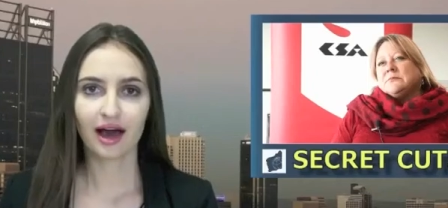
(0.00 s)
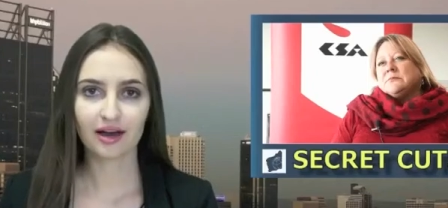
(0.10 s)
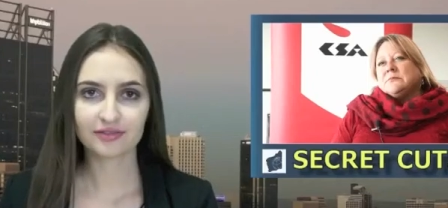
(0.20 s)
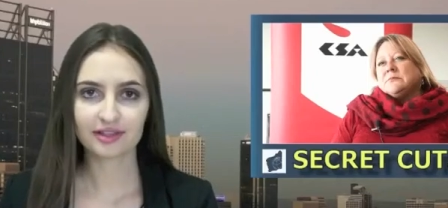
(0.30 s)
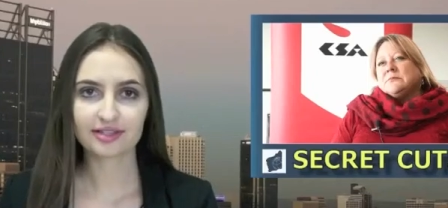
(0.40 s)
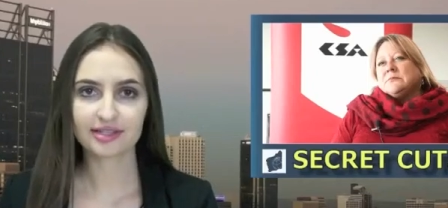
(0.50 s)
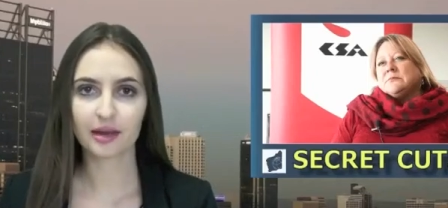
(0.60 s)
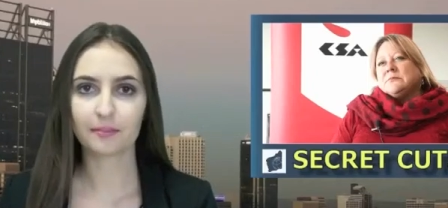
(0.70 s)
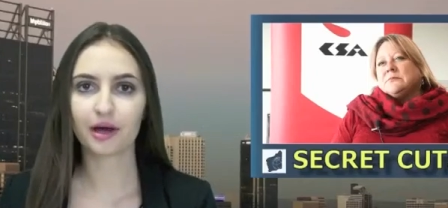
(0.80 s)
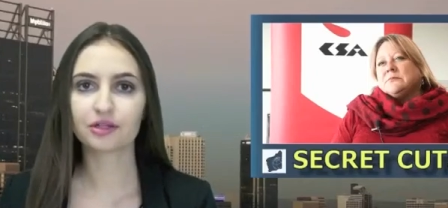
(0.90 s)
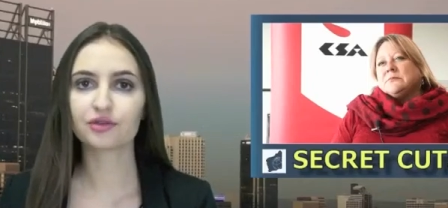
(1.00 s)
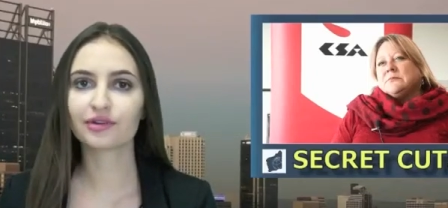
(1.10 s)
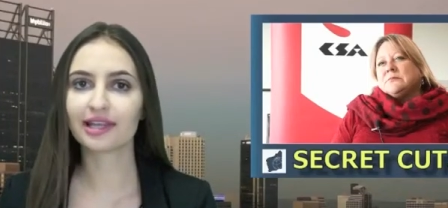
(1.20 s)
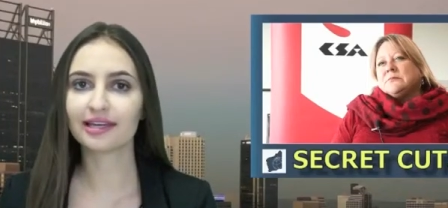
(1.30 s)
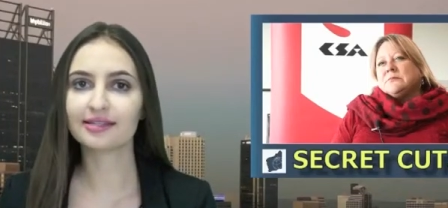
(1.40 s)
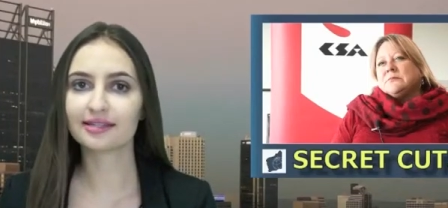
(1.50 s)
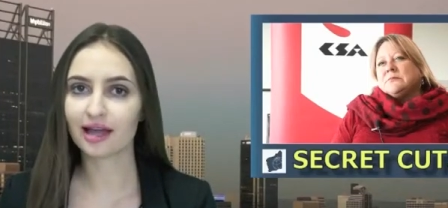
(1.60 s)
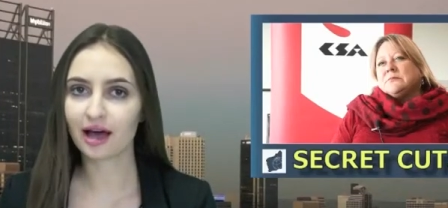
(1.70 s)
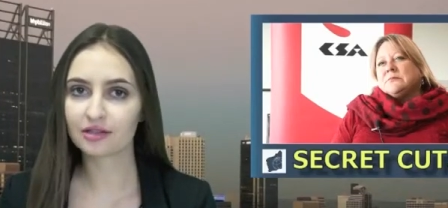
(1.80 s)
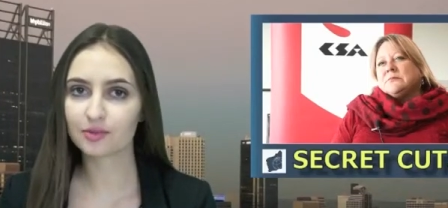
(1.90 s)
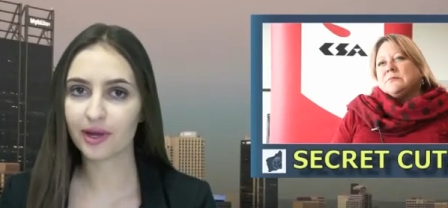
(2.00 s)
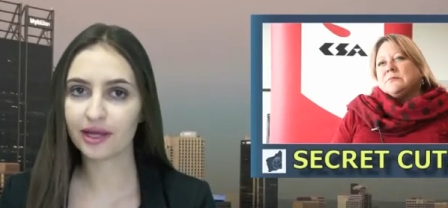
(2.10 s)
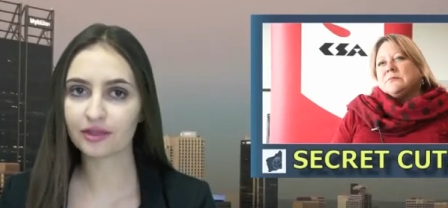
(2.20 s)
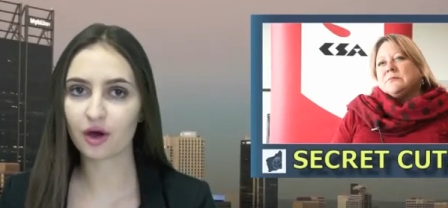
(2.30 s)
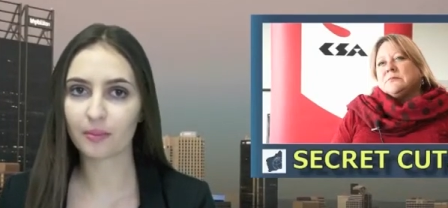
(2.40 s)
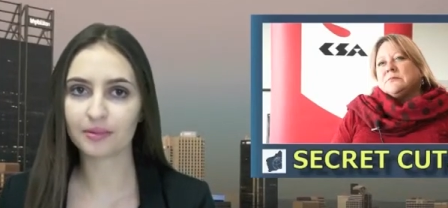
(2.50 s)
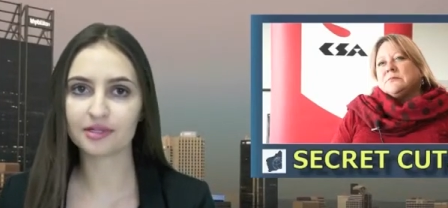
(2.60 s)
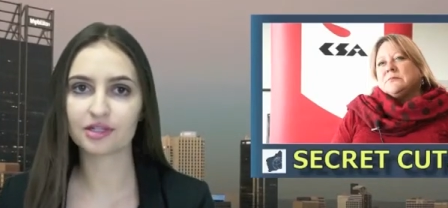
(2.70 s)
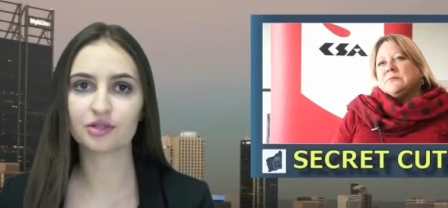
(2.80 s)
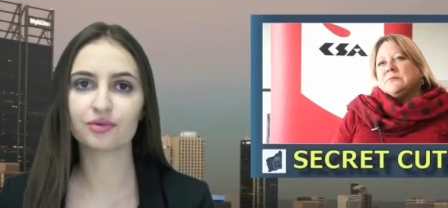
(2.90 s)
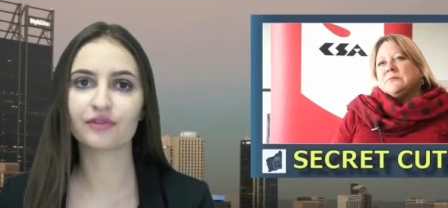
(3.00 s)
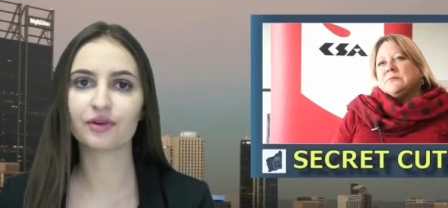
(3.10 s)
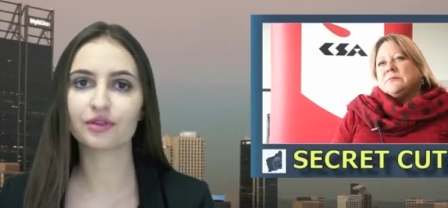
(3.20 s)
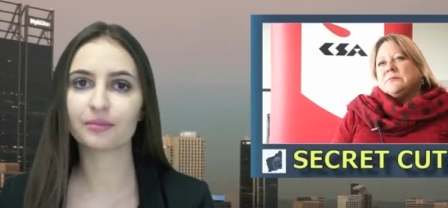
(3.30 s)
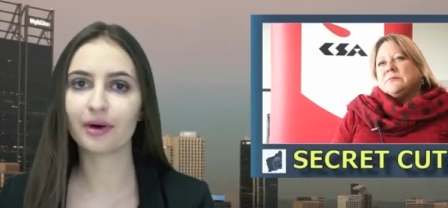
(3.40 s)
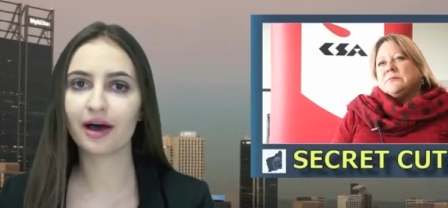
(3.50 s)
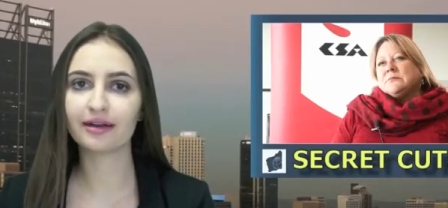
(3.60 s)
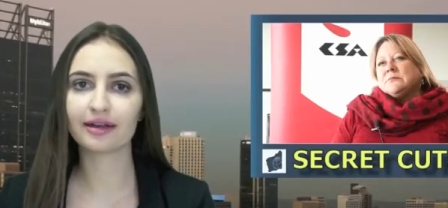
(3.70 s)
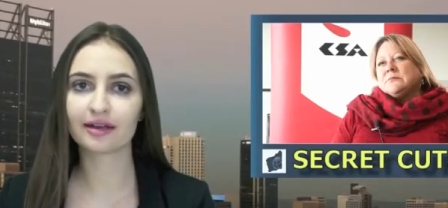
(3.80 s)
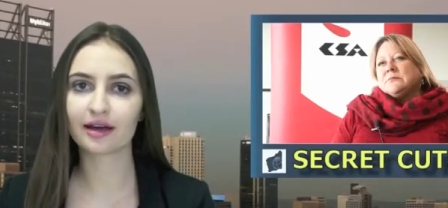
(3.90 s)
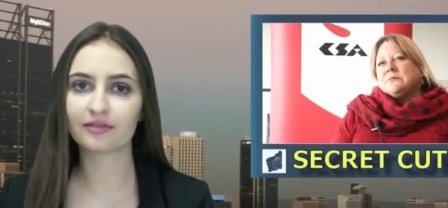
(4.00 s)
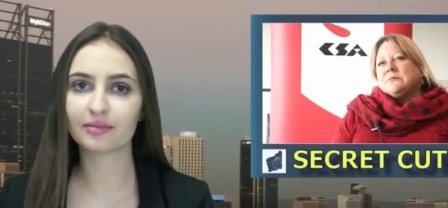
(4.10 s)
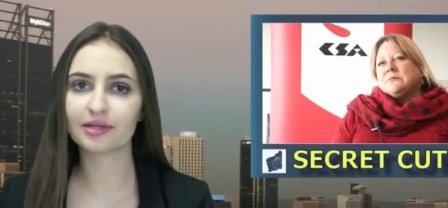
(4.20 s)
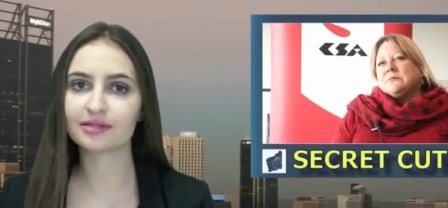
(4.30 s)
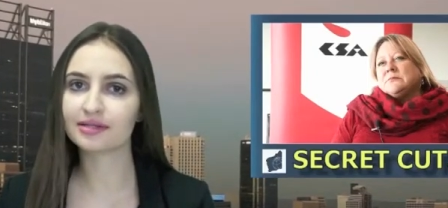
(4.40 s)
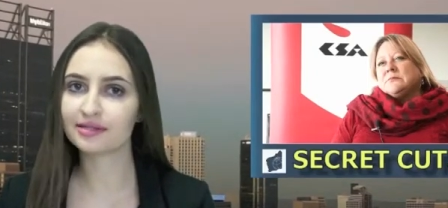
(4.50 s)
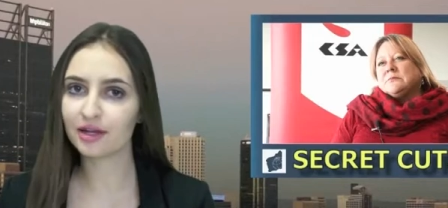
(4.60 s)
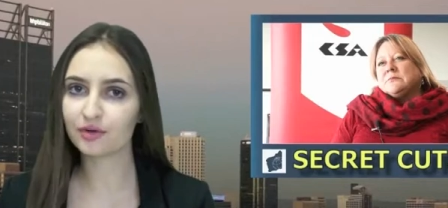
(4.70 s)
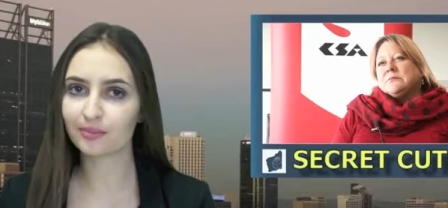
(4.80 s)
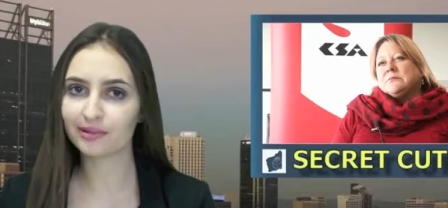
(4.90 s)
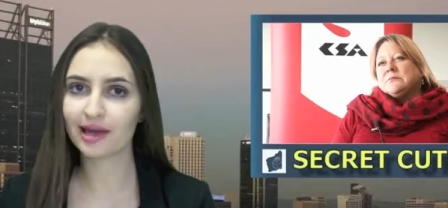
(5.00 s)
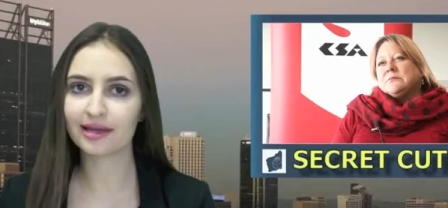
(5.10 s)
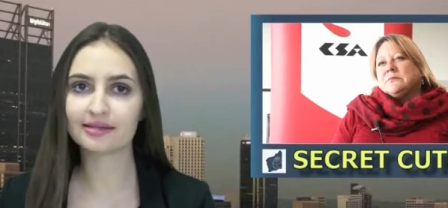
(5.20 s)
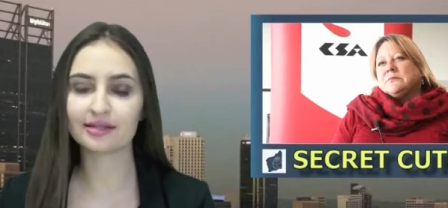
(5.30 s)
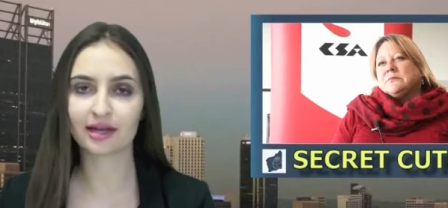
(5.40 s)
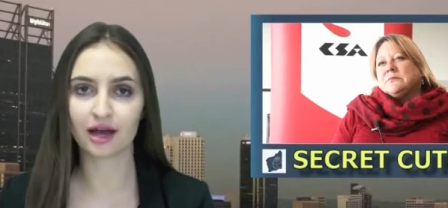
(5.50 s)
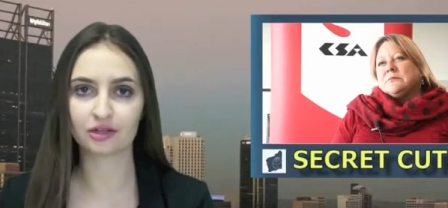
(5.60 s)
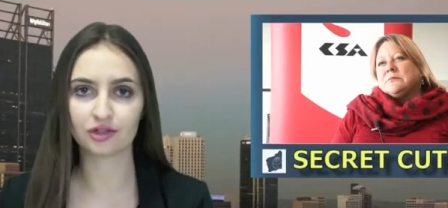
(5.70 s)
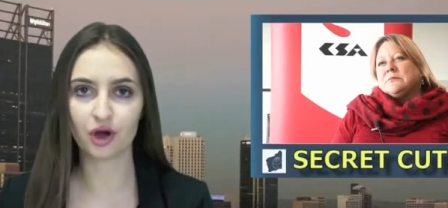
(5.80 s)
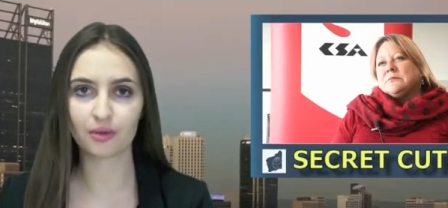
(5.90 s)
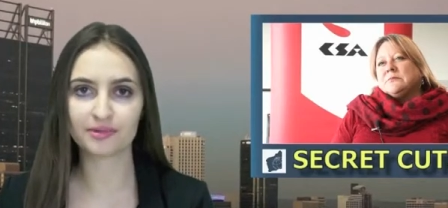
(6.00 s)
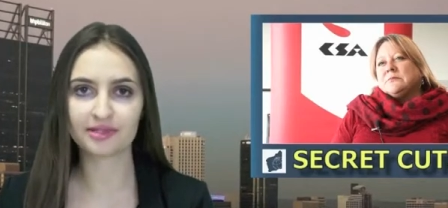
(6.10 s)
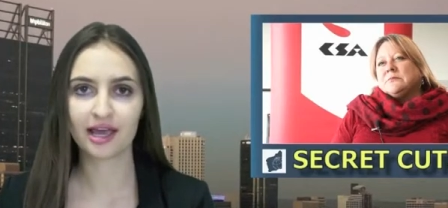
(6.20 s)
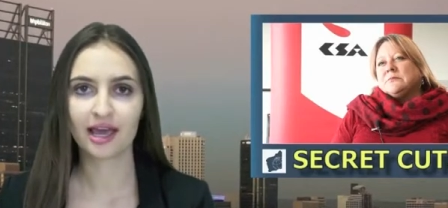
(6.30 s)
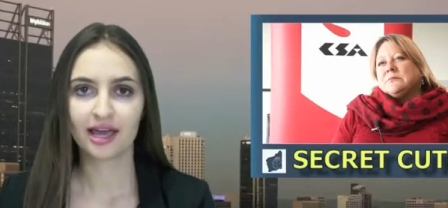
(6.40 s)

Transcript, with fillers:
Speaker 1: After the state budget released last week, the opposition revealed the Barnett government's secret plans to cut jobs.